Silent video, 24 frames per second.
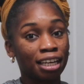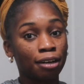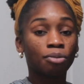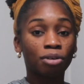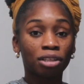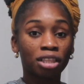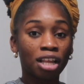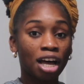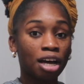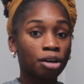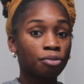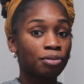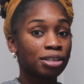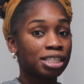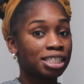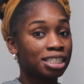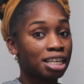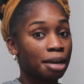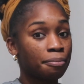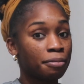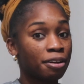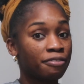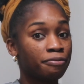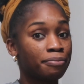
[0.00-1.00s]
So along with
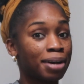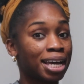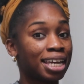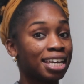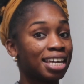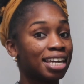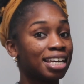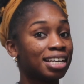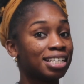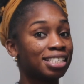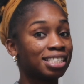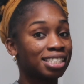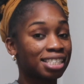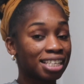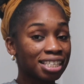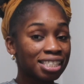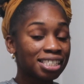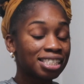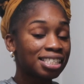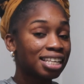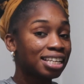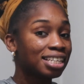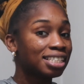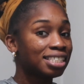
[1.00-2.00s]
some of my
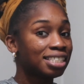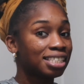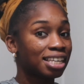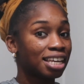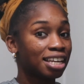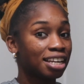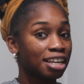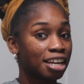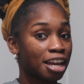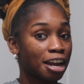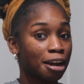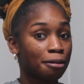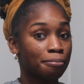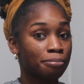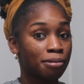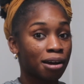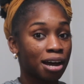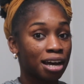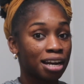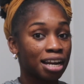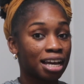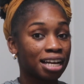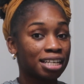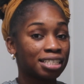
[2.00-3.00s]
existing skincare
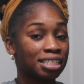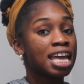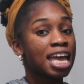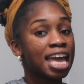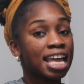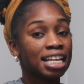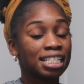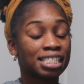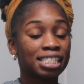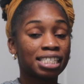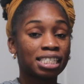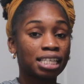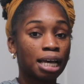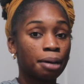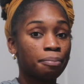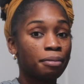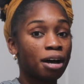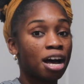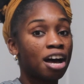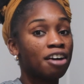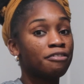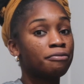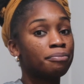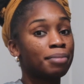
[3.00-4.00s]
products and
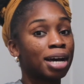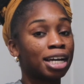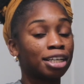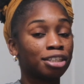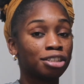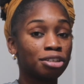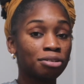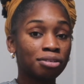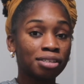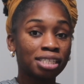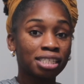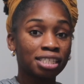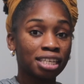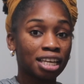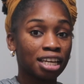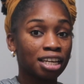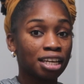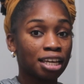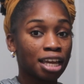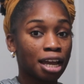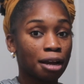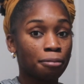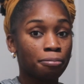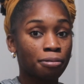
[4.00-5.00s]
some of my new
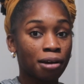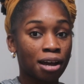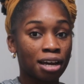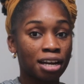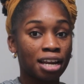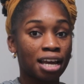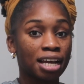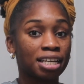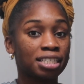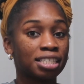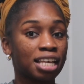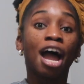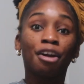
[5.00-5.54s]
skincare products,